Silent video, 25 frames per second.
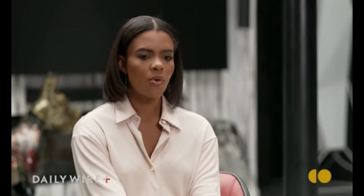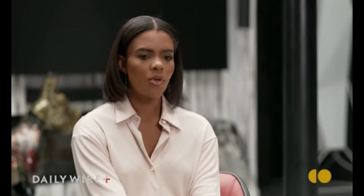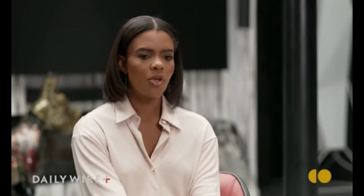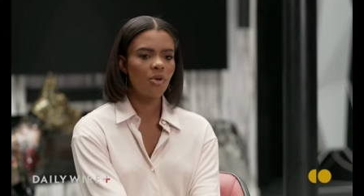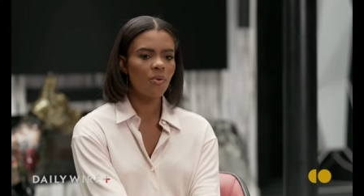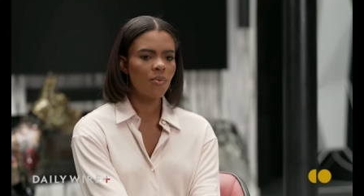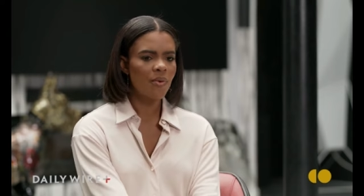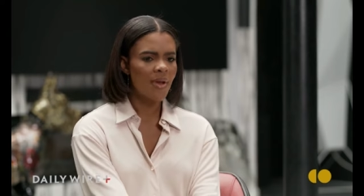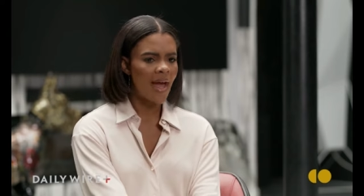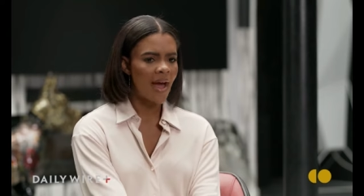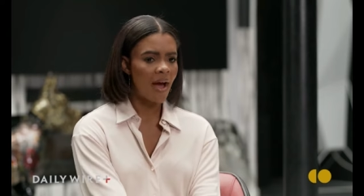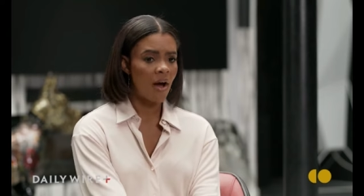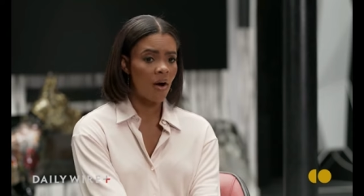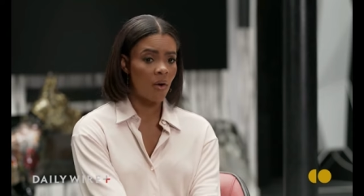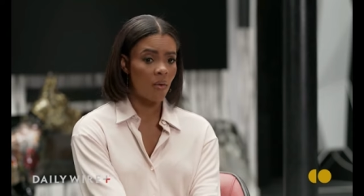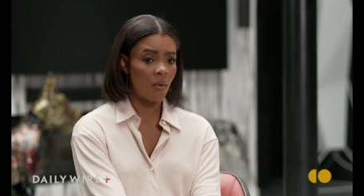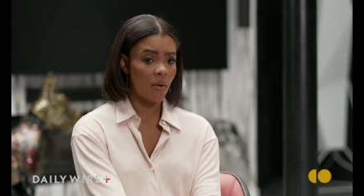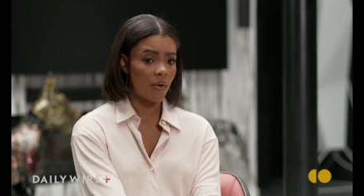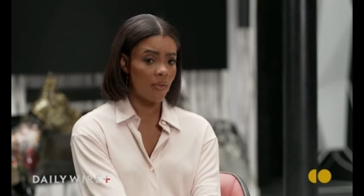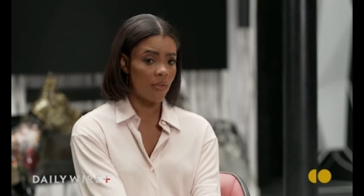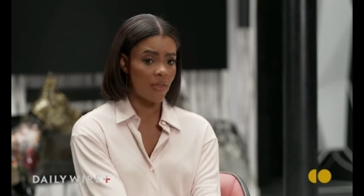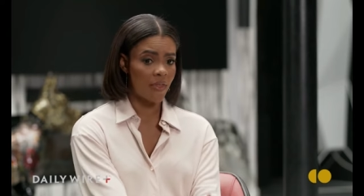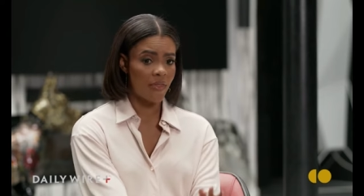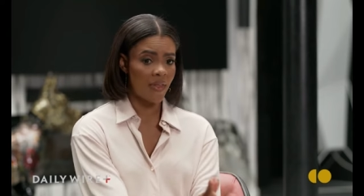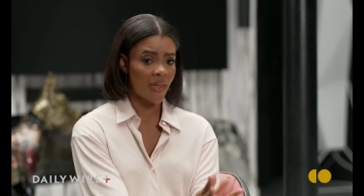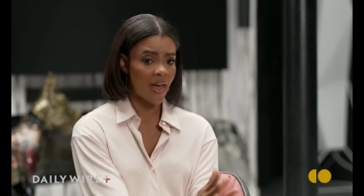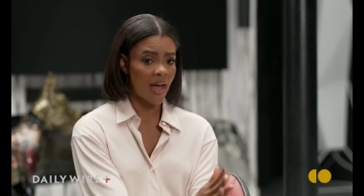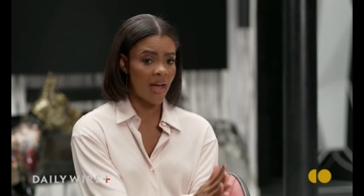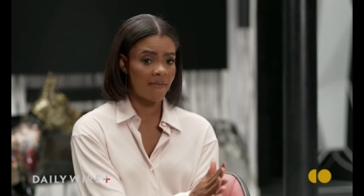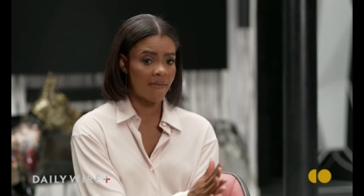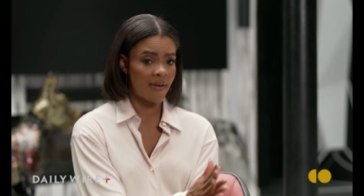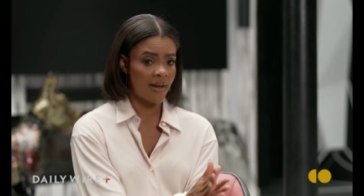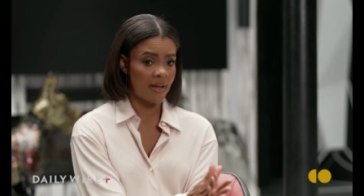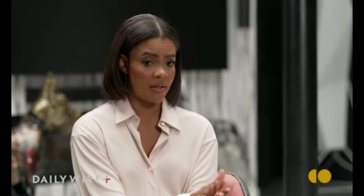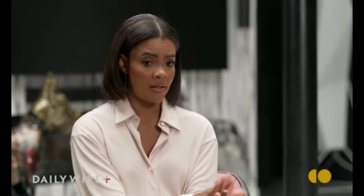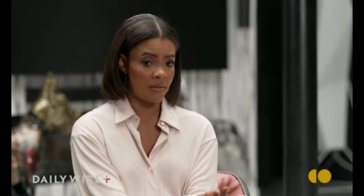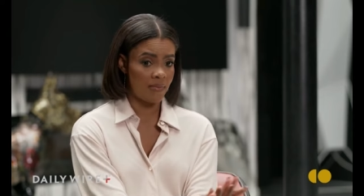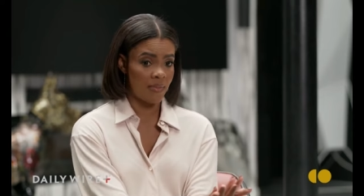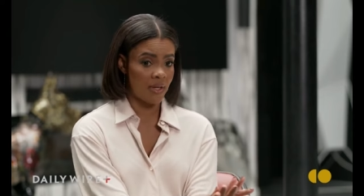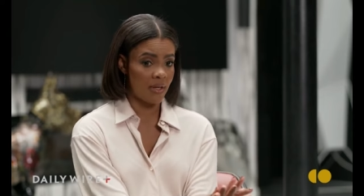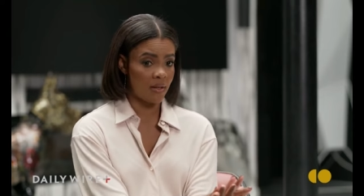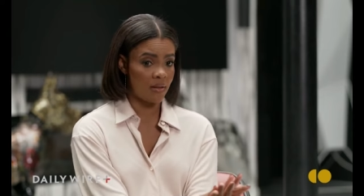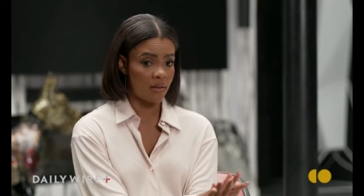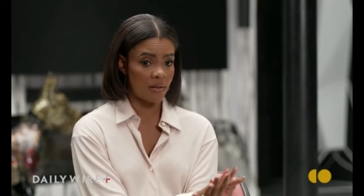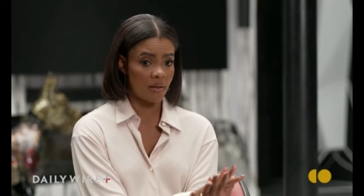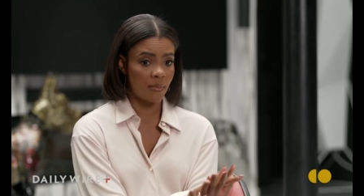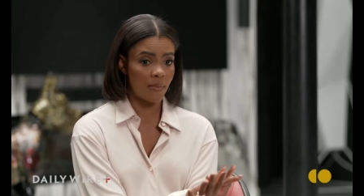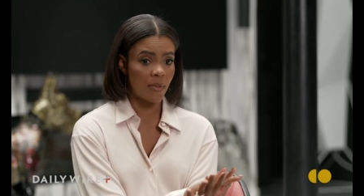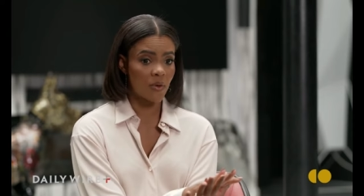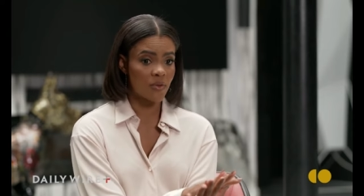you now, the thing I find to
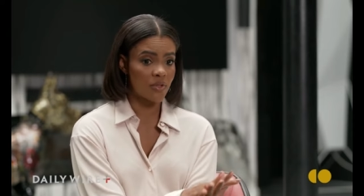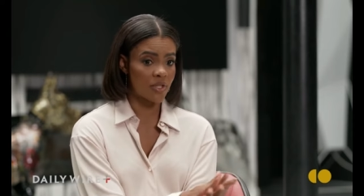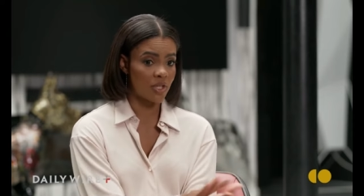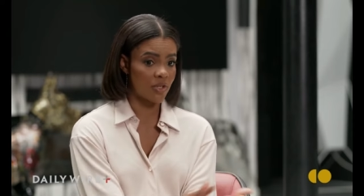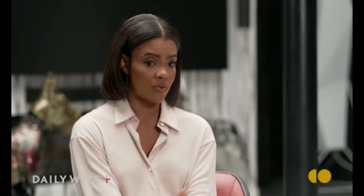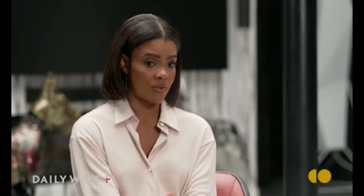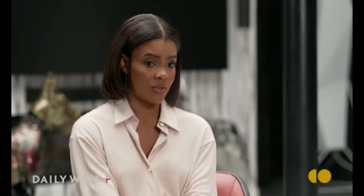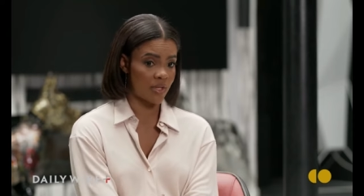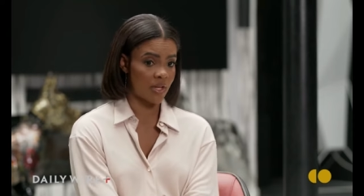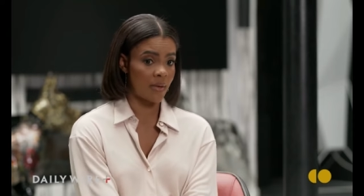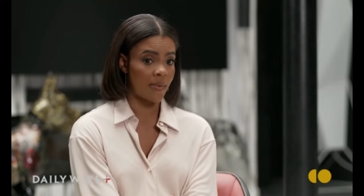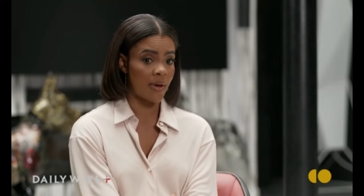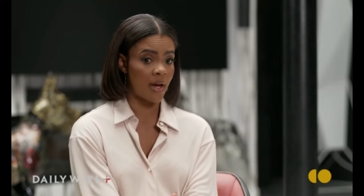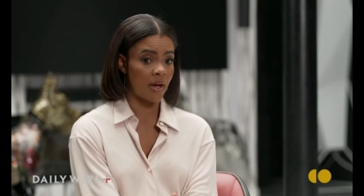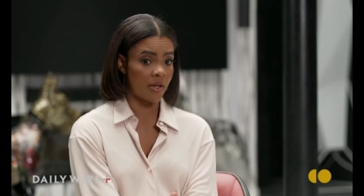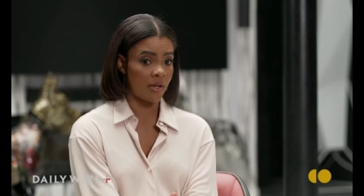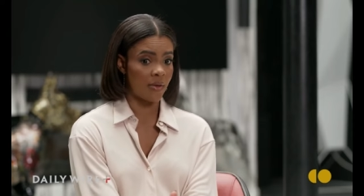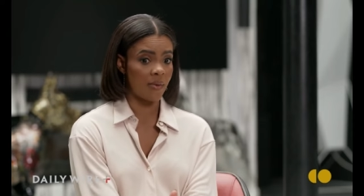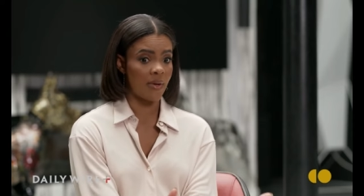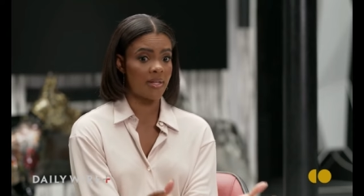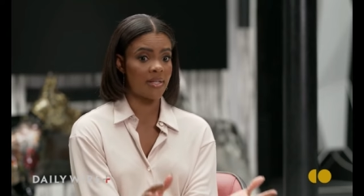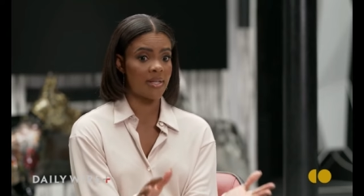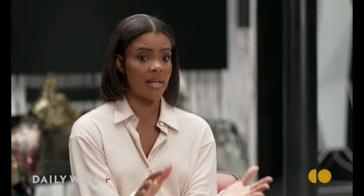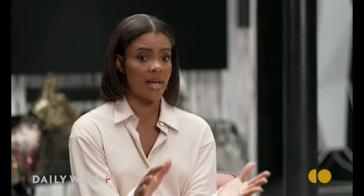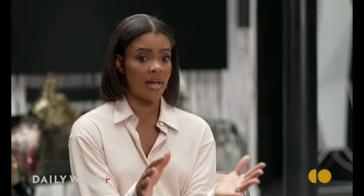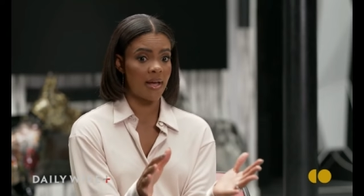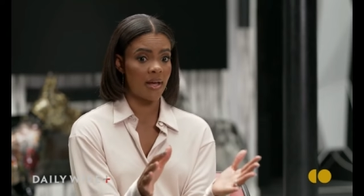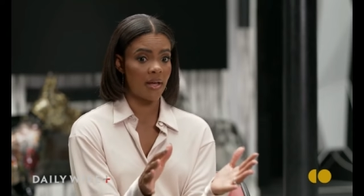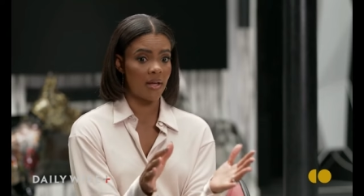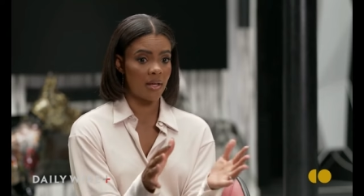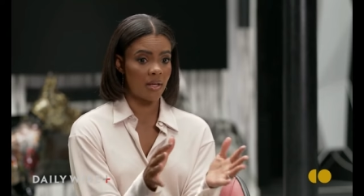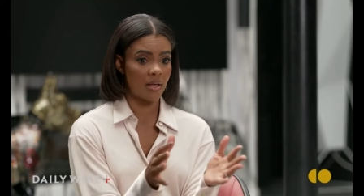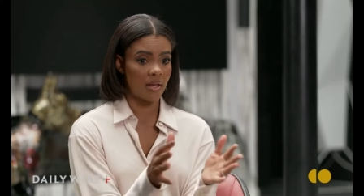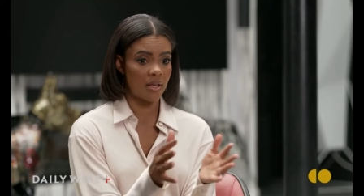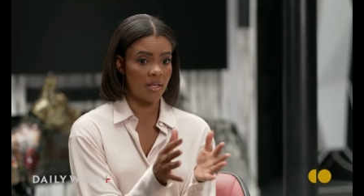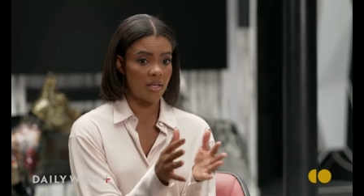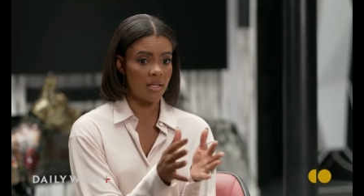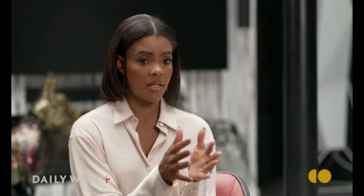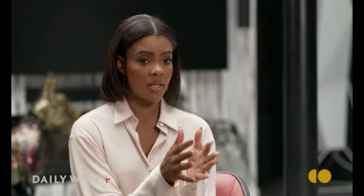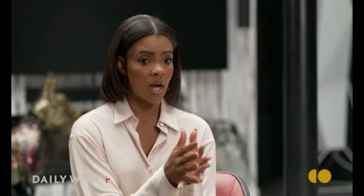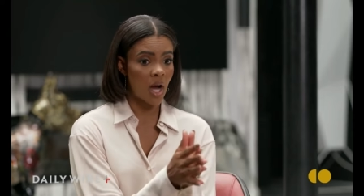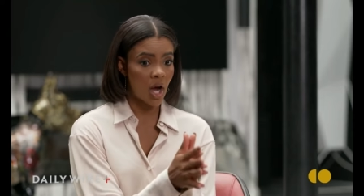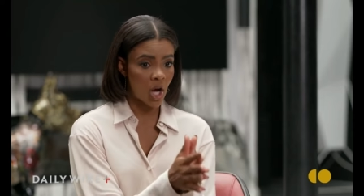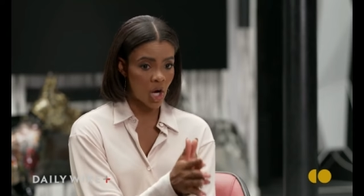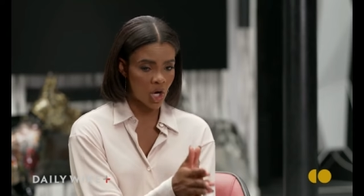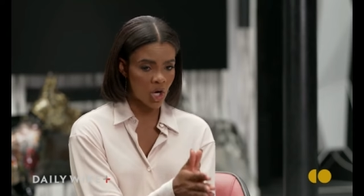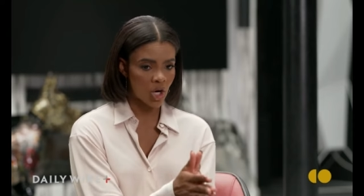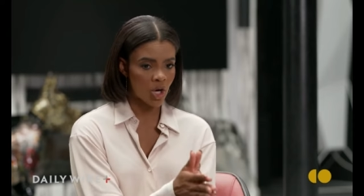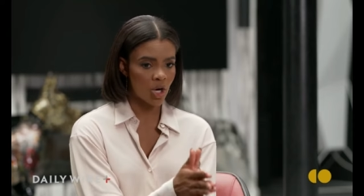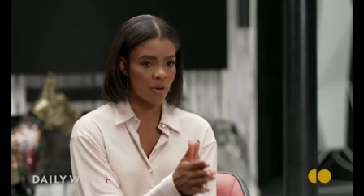be the most interesting about you is that
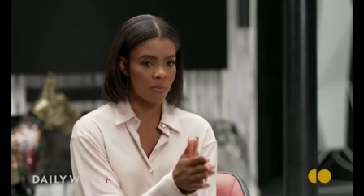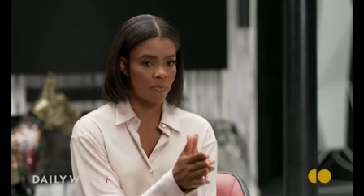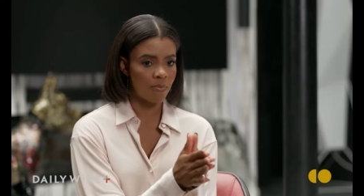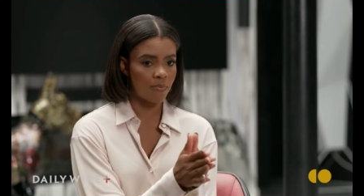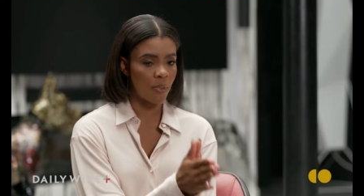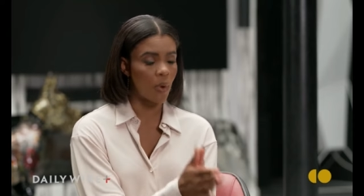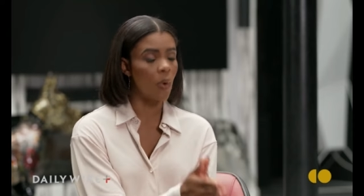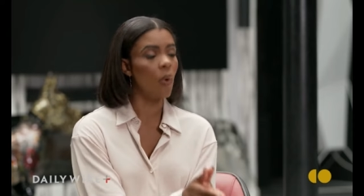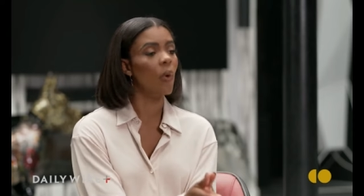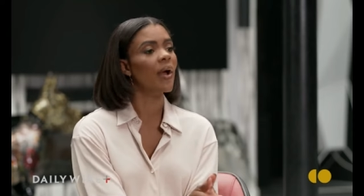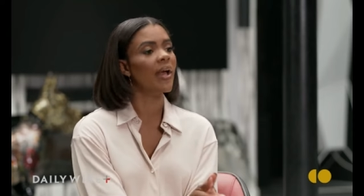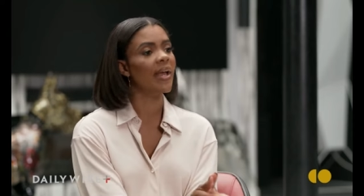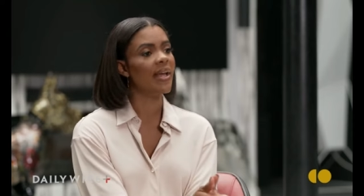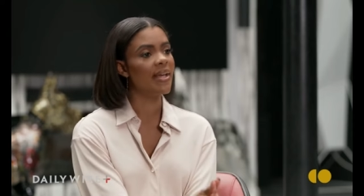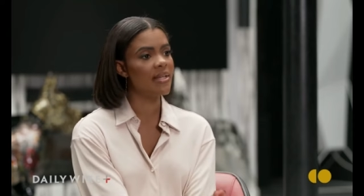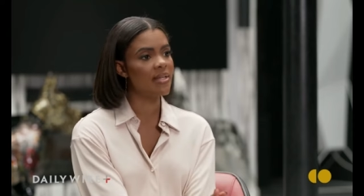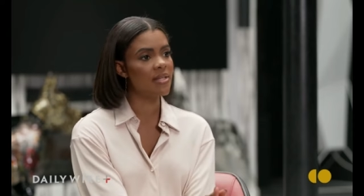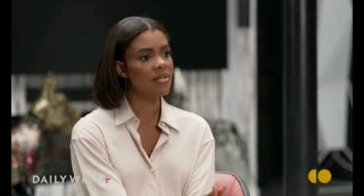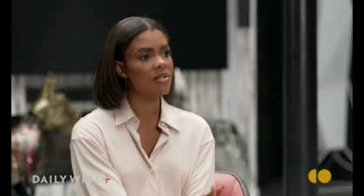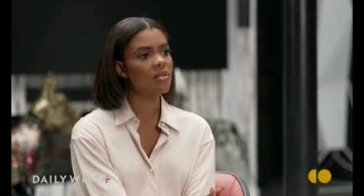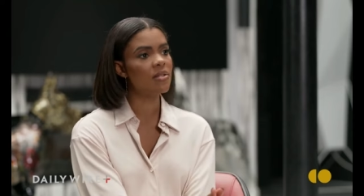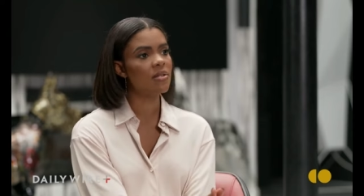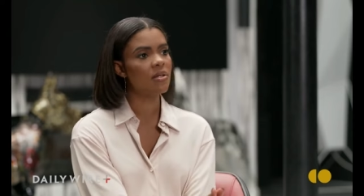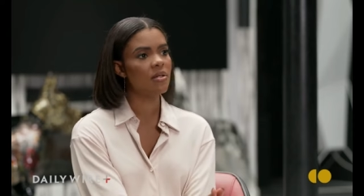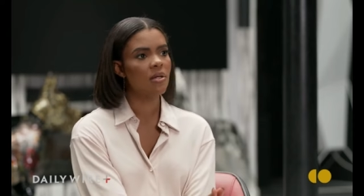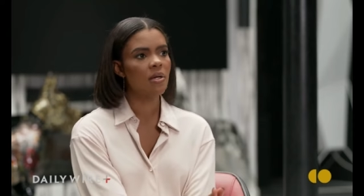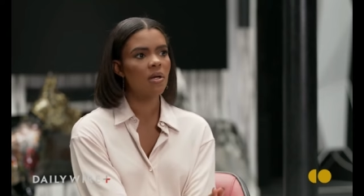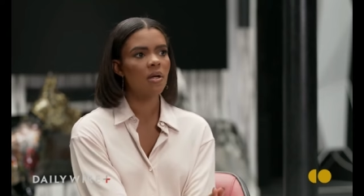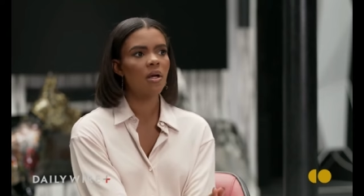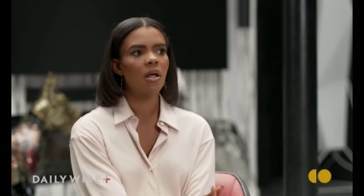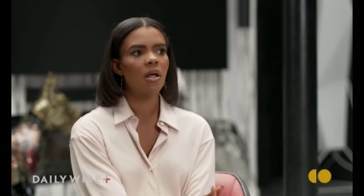younger boys